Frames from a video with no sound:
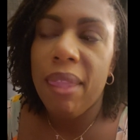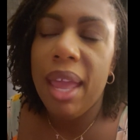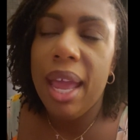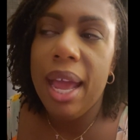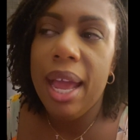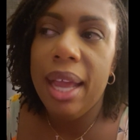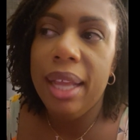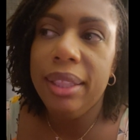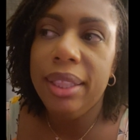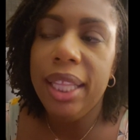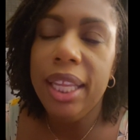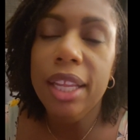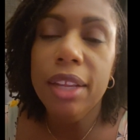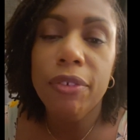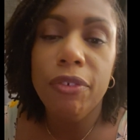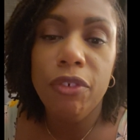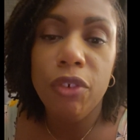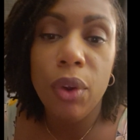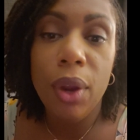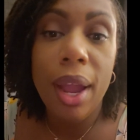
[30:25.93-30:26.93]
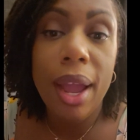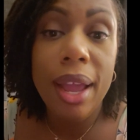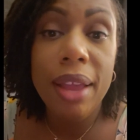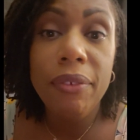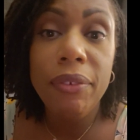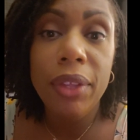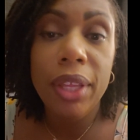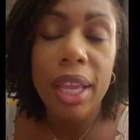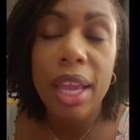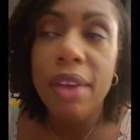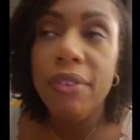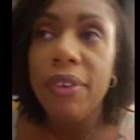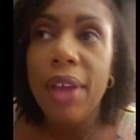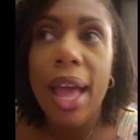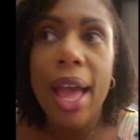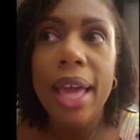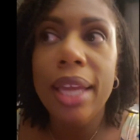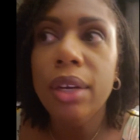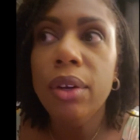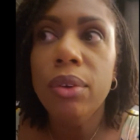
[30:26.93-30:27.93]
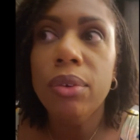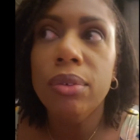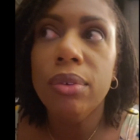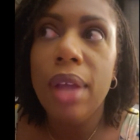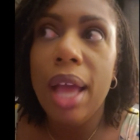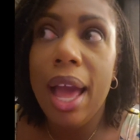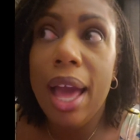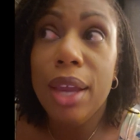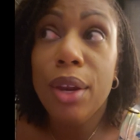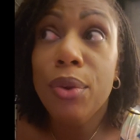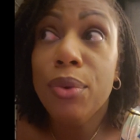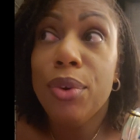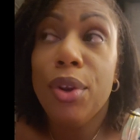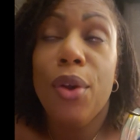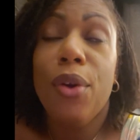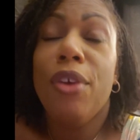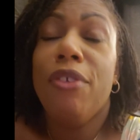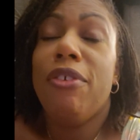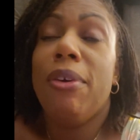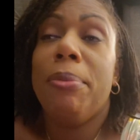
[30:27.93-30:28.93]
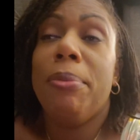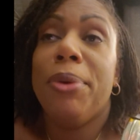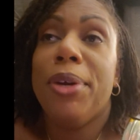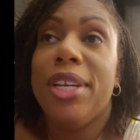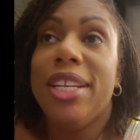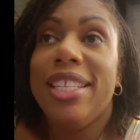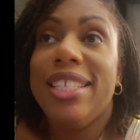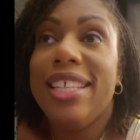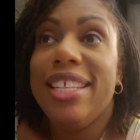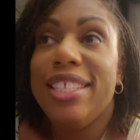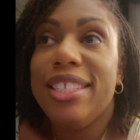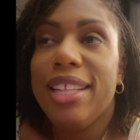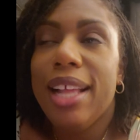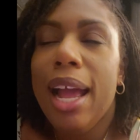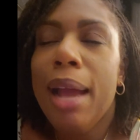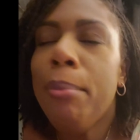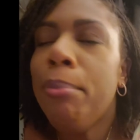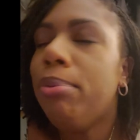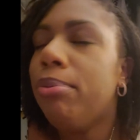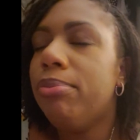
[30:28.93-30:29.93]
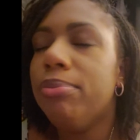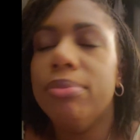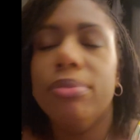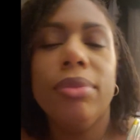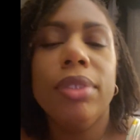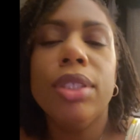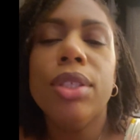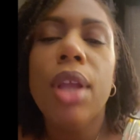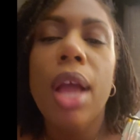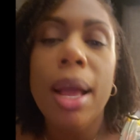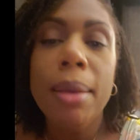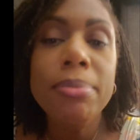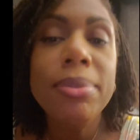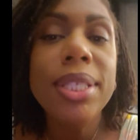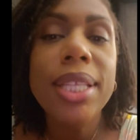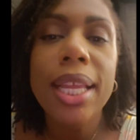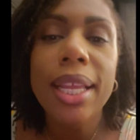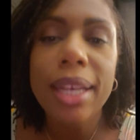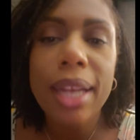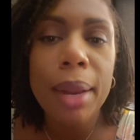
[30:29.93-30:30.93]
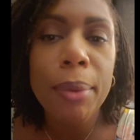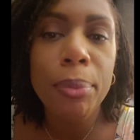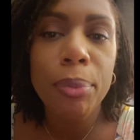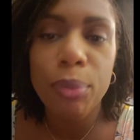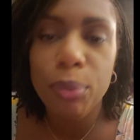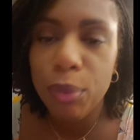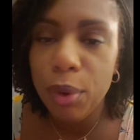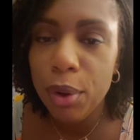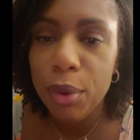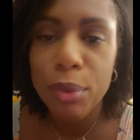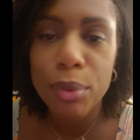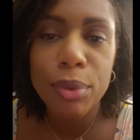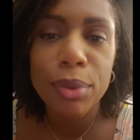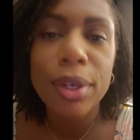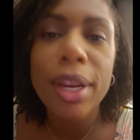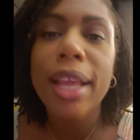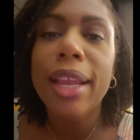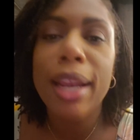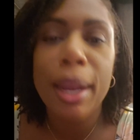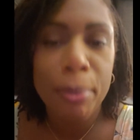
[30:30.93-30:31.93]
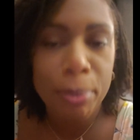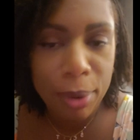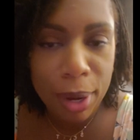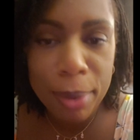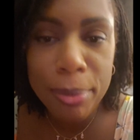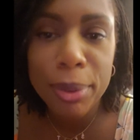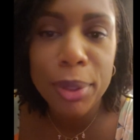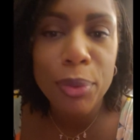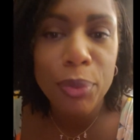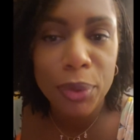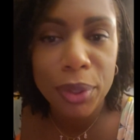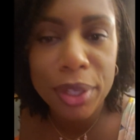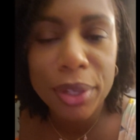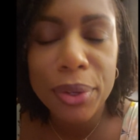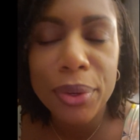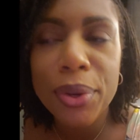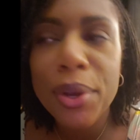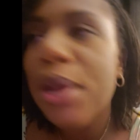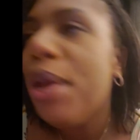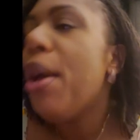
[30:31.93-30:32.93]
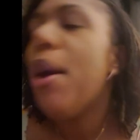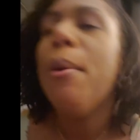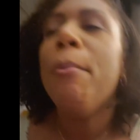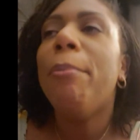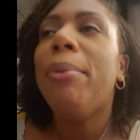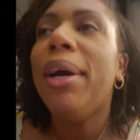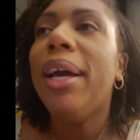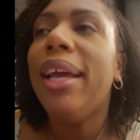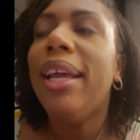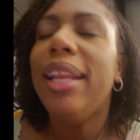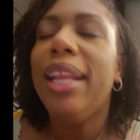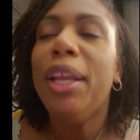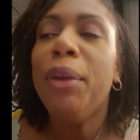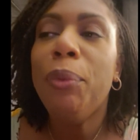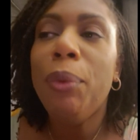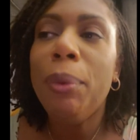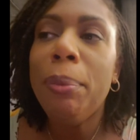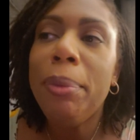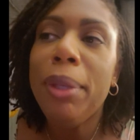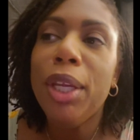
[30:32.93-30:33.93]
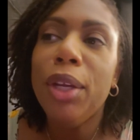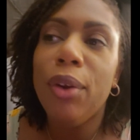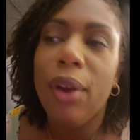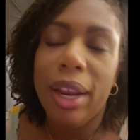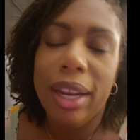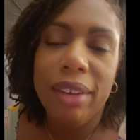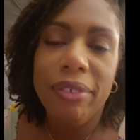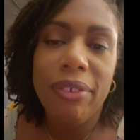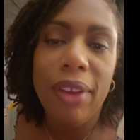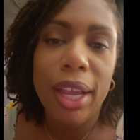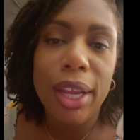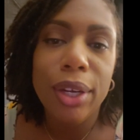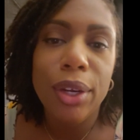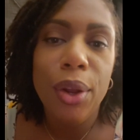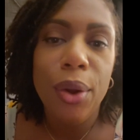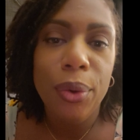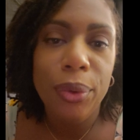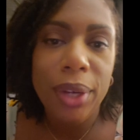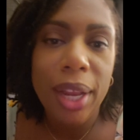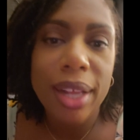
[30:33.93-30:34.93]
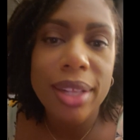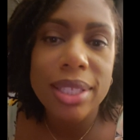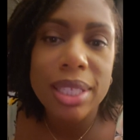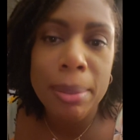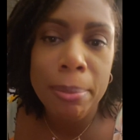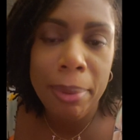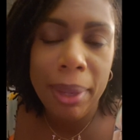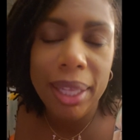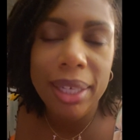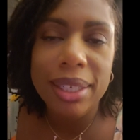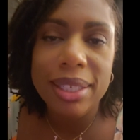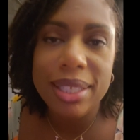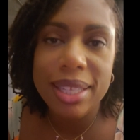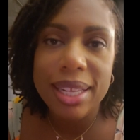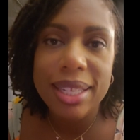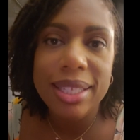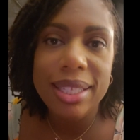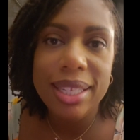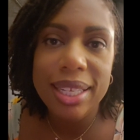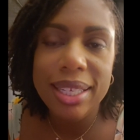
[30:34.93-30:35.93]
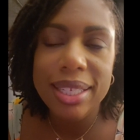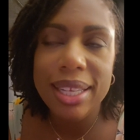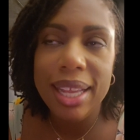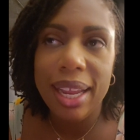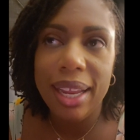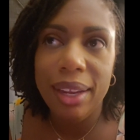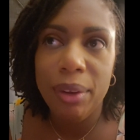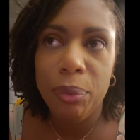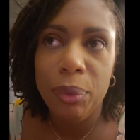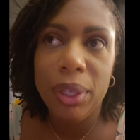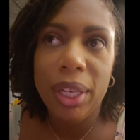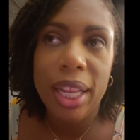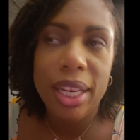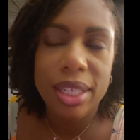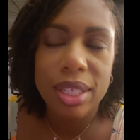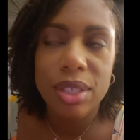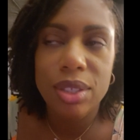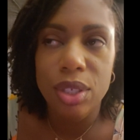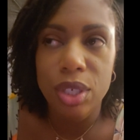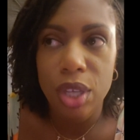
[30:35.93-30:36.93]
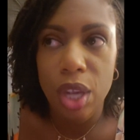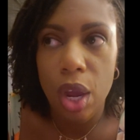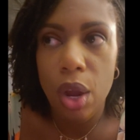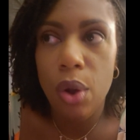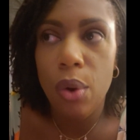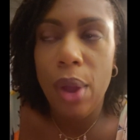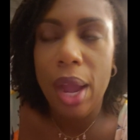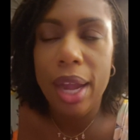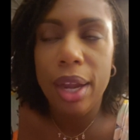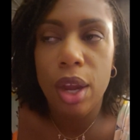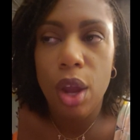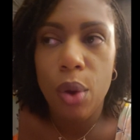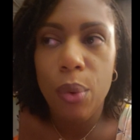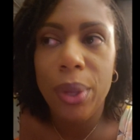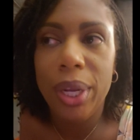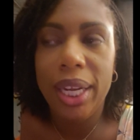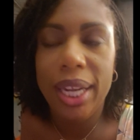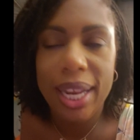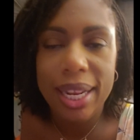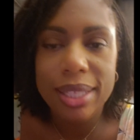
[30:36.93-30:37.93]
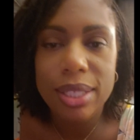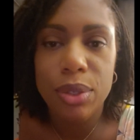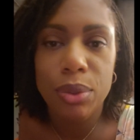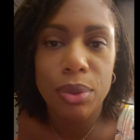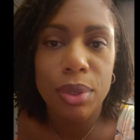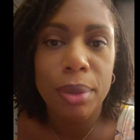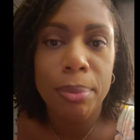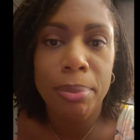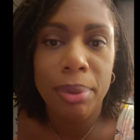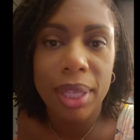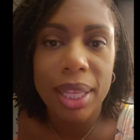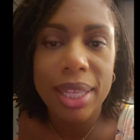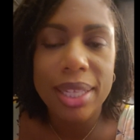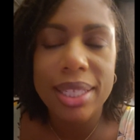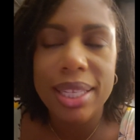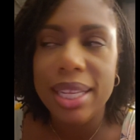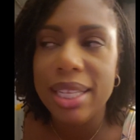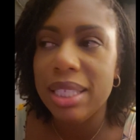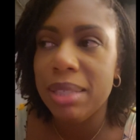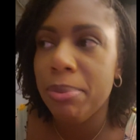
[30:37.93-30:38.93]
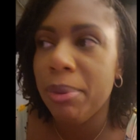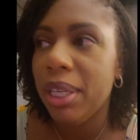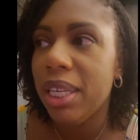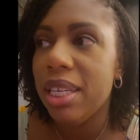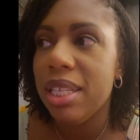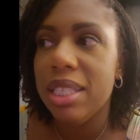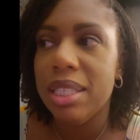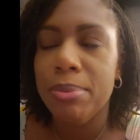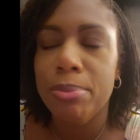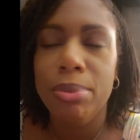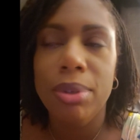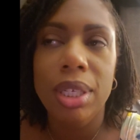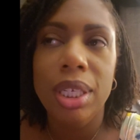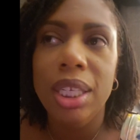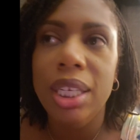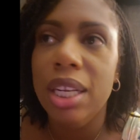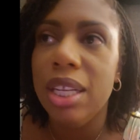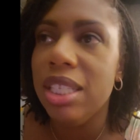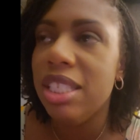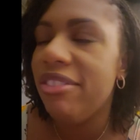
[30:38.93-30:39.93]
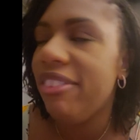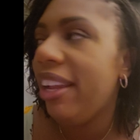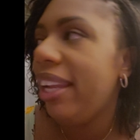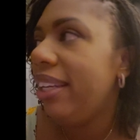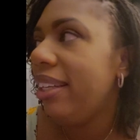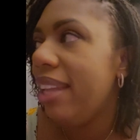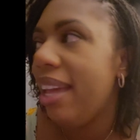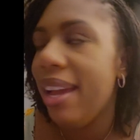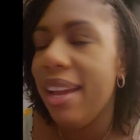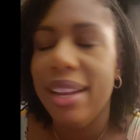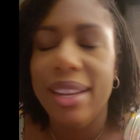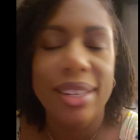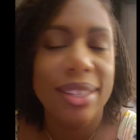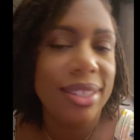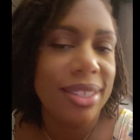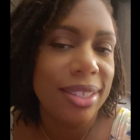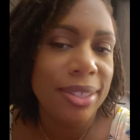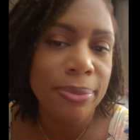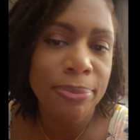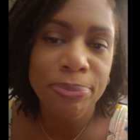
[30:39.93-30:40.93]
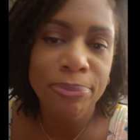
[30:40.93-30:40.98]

I think for IVF, I don't know if I'm gonna test. I'm saying I won't, and I probably will, but it would be great if I could hold out to beta testing day when I go in and they do the blood test, because pulling those faint lines